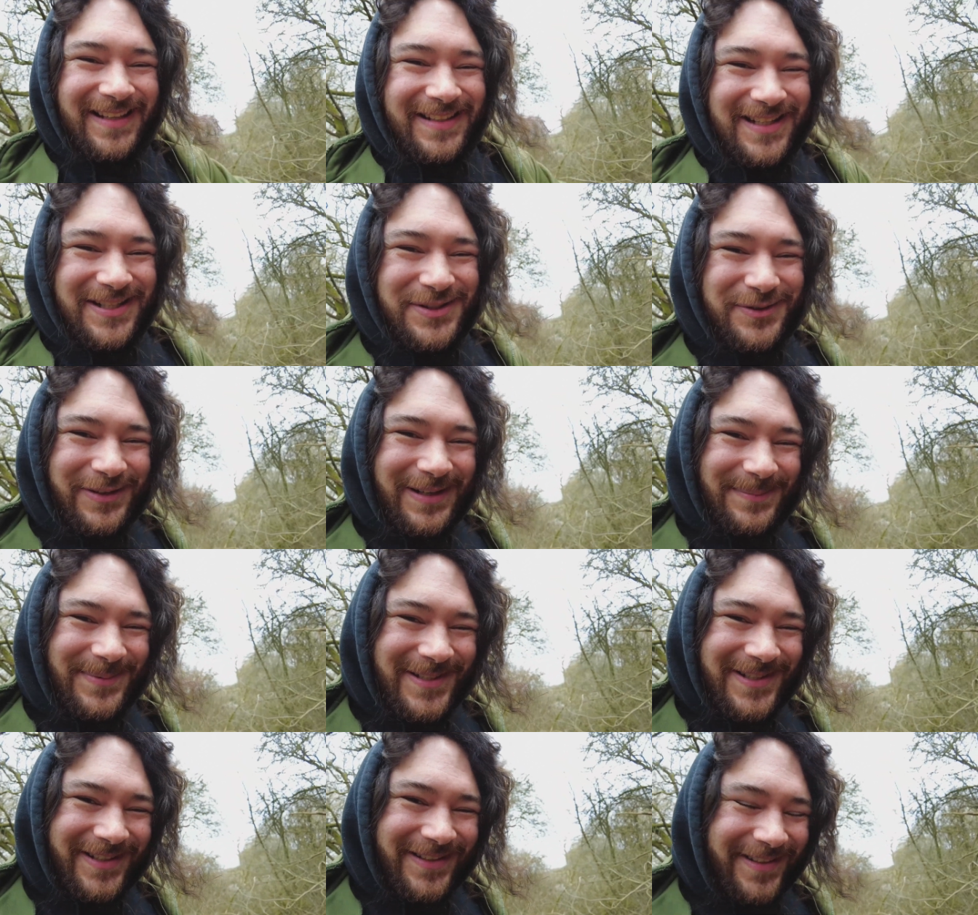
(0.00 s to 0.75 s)

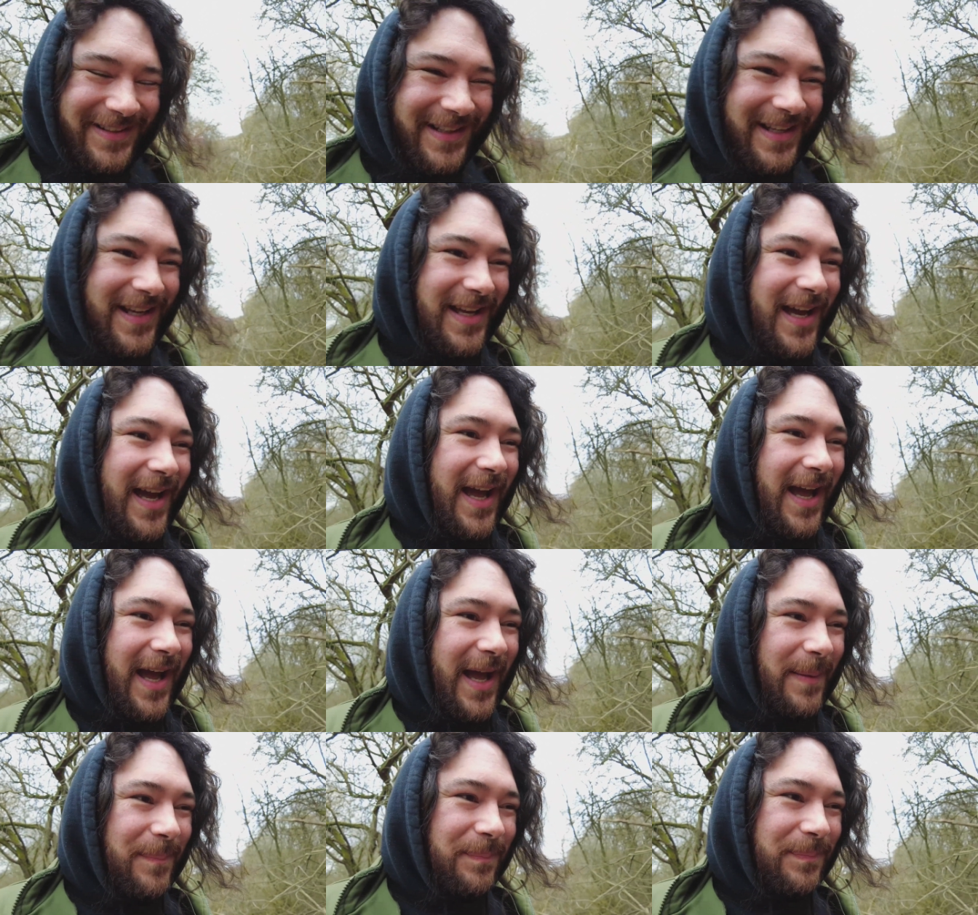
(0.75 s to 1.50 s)
description.
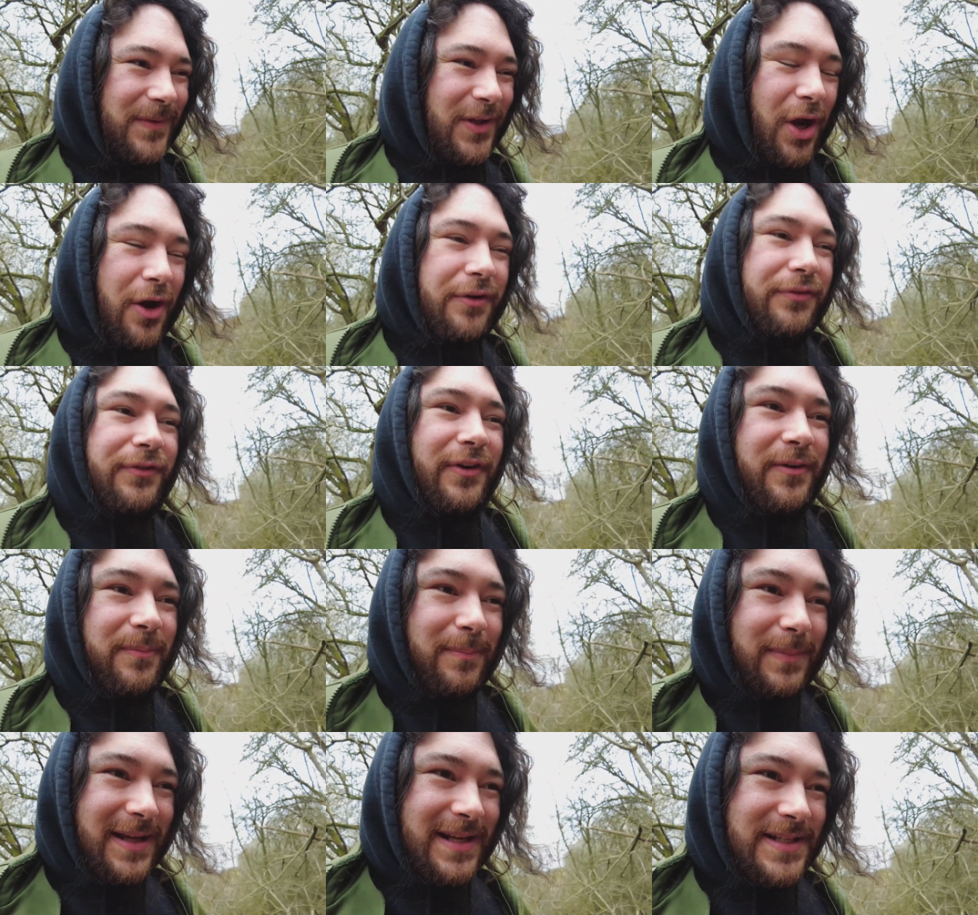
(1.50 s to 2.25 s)
Um,
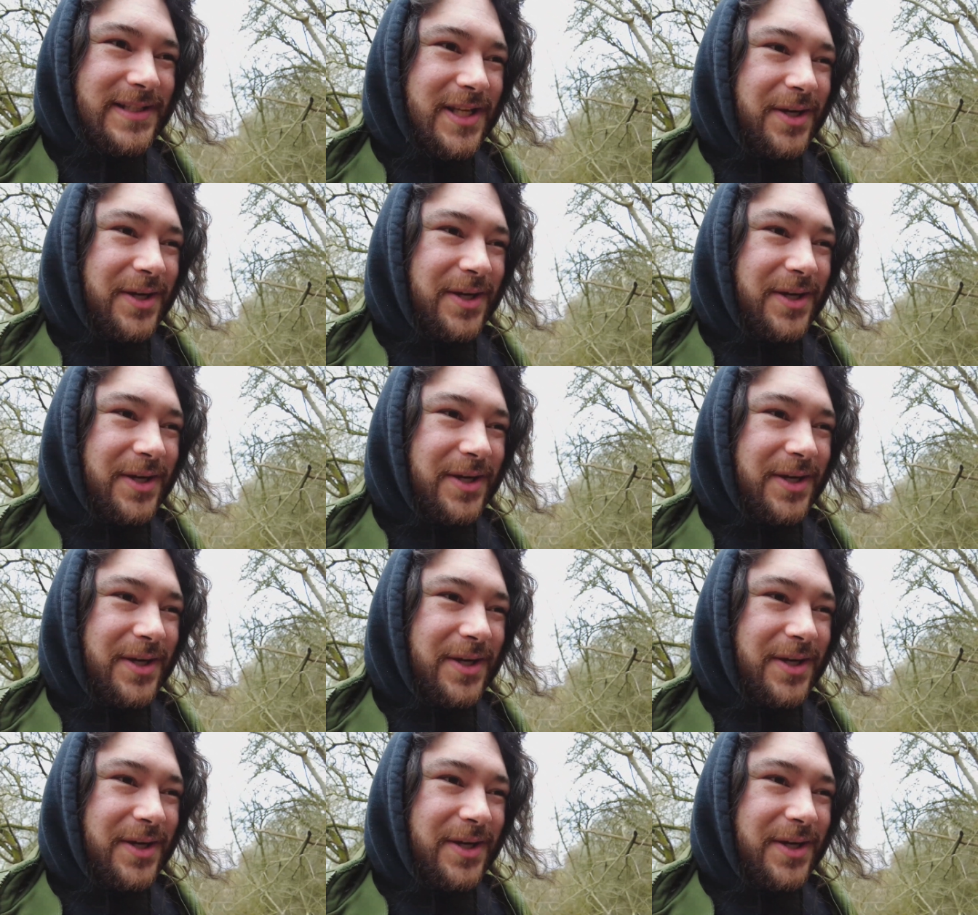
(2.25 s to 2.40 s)
GoFundMe.